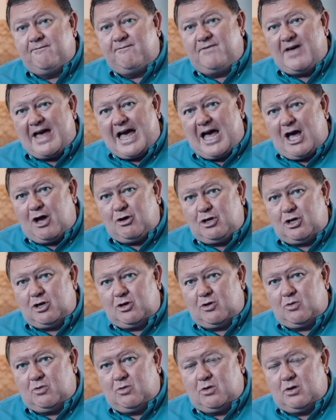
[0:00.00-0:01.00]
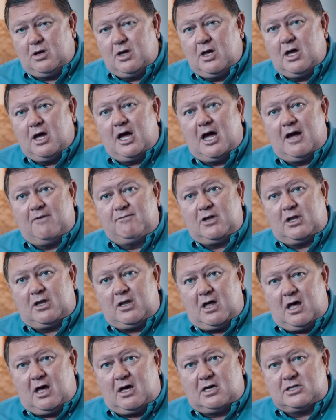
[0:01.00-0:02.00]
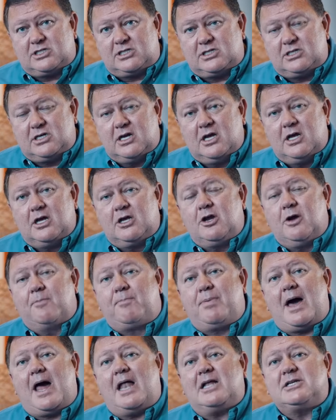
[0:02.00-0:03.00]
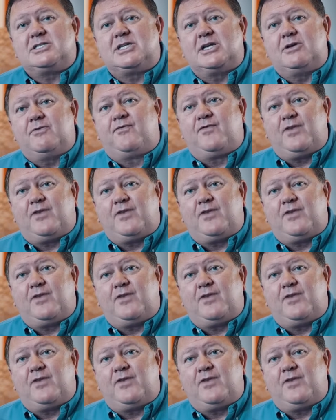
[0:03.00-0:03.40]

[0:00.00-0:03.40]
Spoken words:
value of the loss, your policy